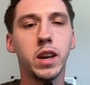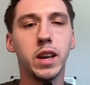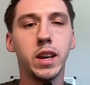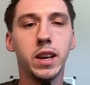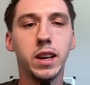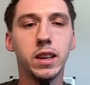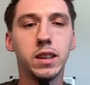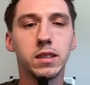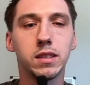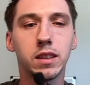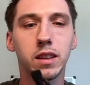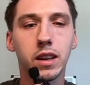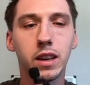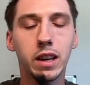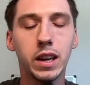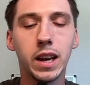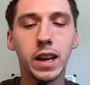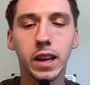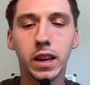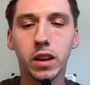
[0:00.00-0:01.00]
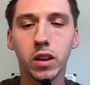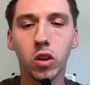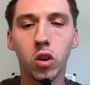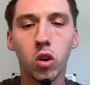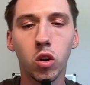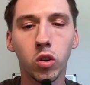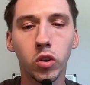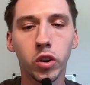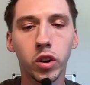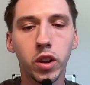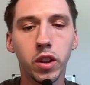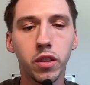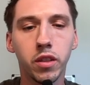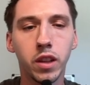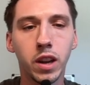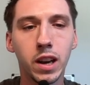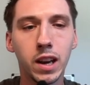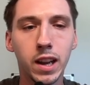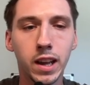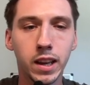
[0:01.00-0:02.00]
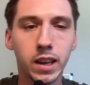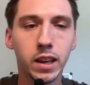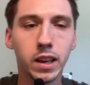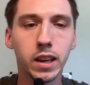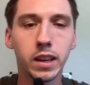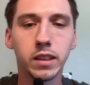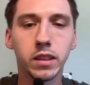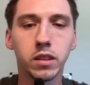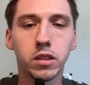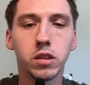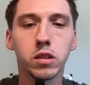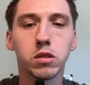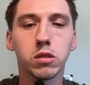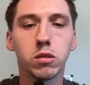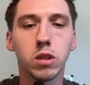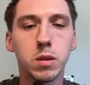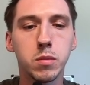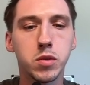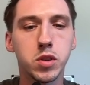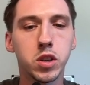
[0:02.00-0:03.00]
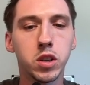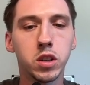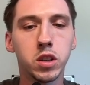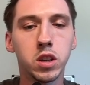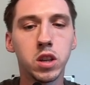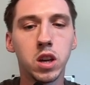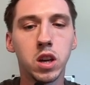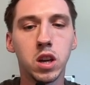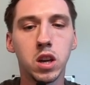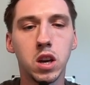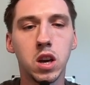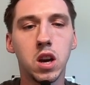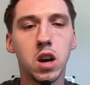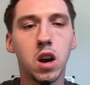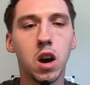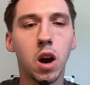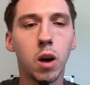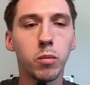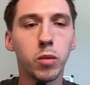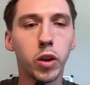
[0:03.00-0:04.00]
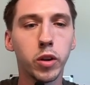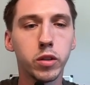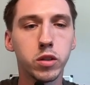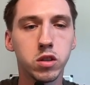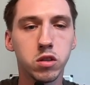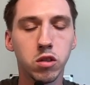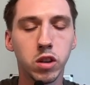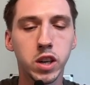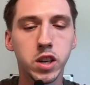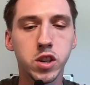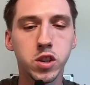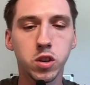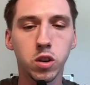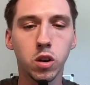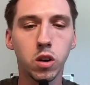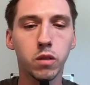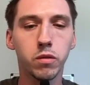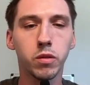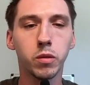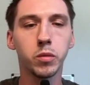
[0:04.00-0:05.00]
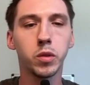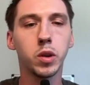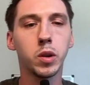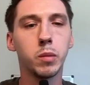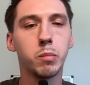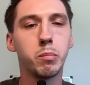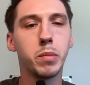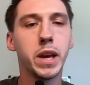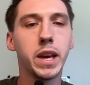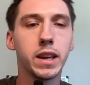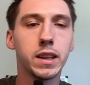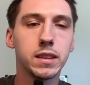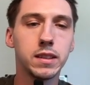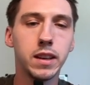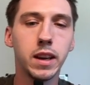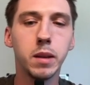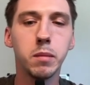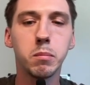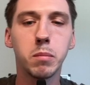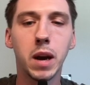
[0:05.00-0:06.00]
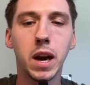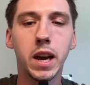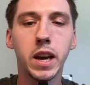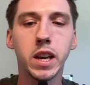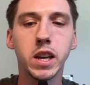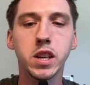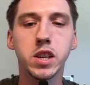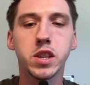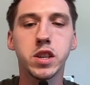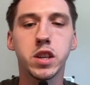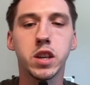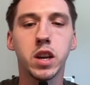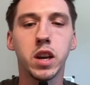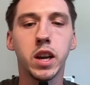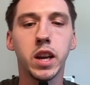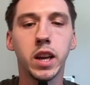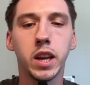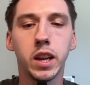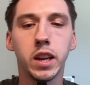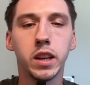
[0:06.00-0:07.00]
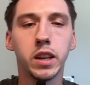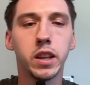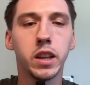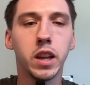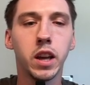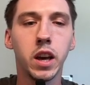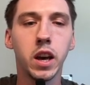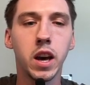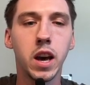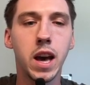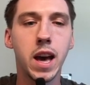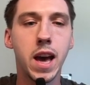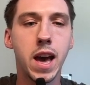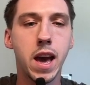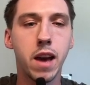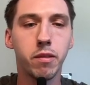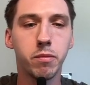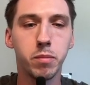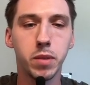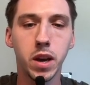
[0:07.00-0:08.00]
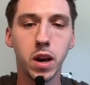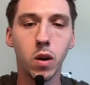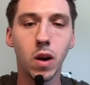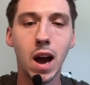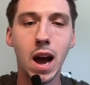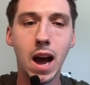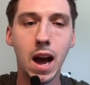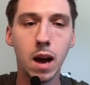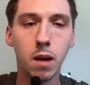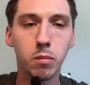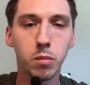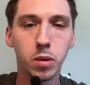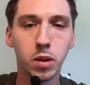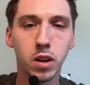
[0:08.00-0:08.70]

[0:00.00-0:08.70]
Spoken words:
is click on the link in the description, upload a screenshot from the pick team page in the FPL app,